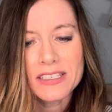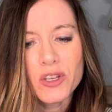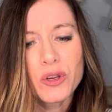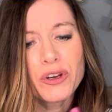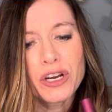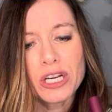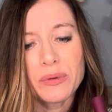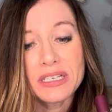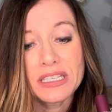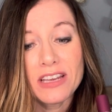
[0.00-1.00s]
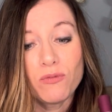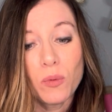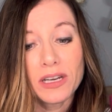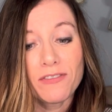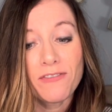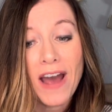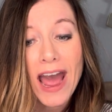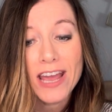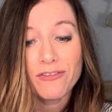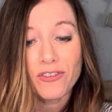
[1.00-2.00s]
So you're gonna receive one of
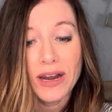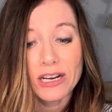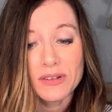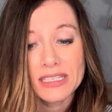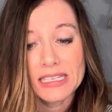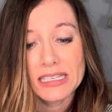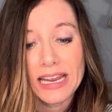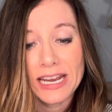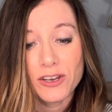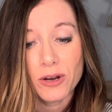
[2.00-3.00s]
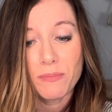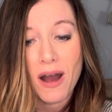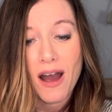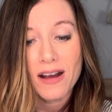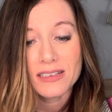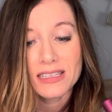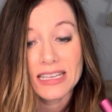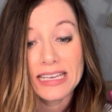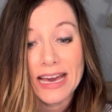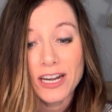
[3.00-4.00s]
5 fragrances in your box. The
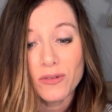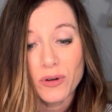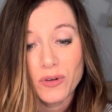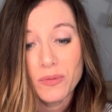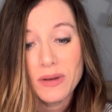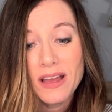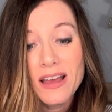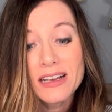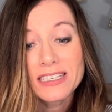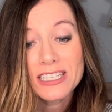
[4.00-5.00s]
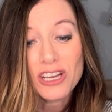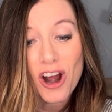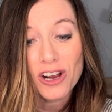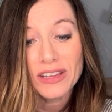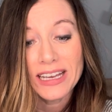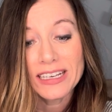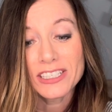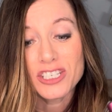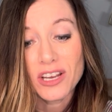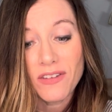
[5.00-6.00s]
Get a Room, Scarlet,
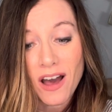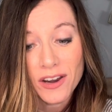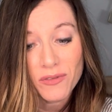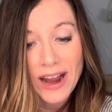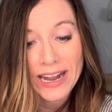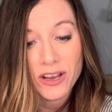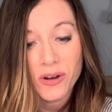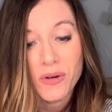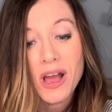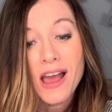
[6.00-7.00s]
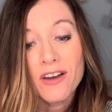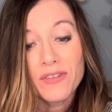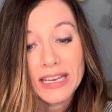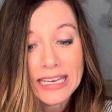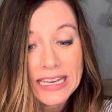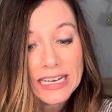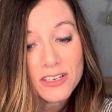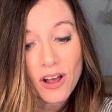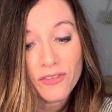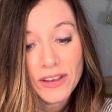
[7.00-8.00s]
Javon Rhino, Vaquita
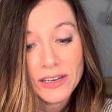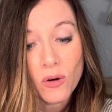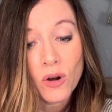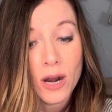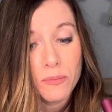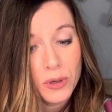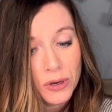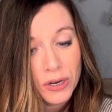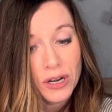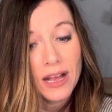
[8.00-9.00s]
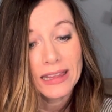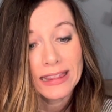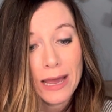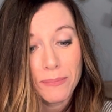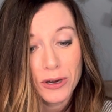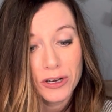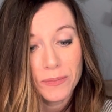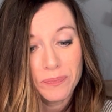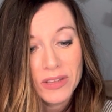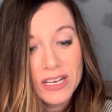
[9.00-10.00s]
Dolphin, or Amur
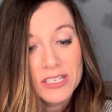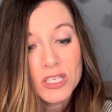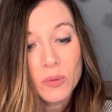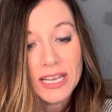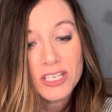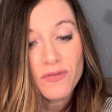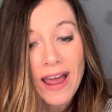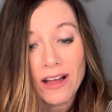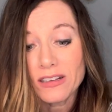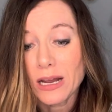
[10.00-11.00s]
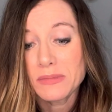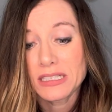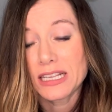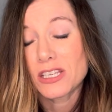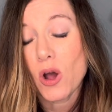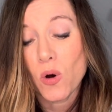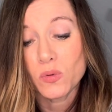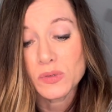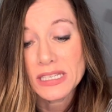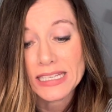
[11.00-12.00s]
Leopard. So each vial comes in its
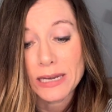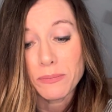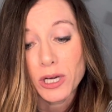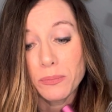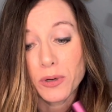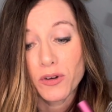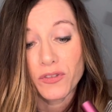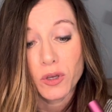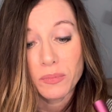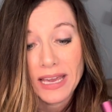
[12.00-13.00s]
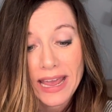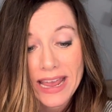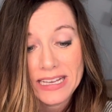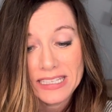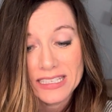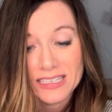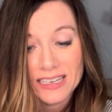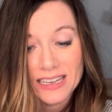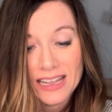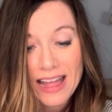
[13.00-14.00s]
own Scentbird perfume case
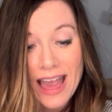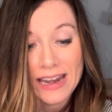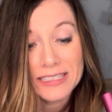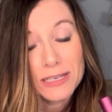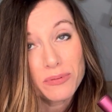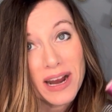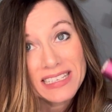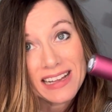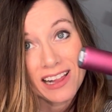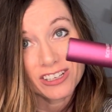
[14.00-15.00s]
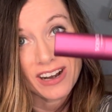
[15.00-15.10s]
and a surprise color.